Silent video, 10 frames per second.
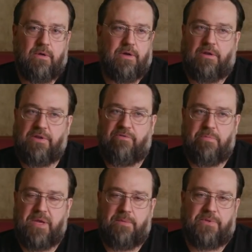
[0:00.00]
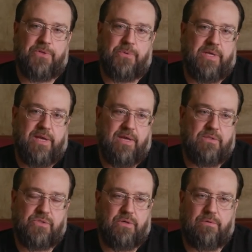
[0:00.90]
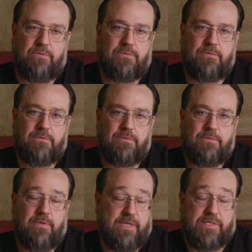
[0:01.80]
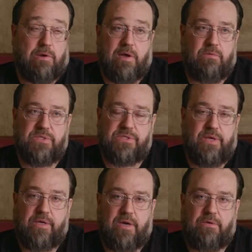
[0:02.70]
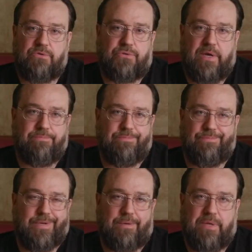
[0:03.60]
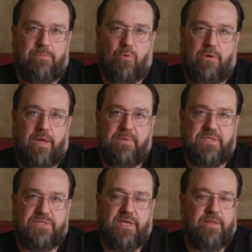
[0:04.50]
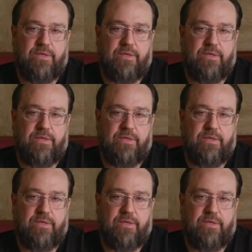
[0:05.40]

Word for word: and I'll never be able to do it again. So that's how I always think, and I try and you know play more ABC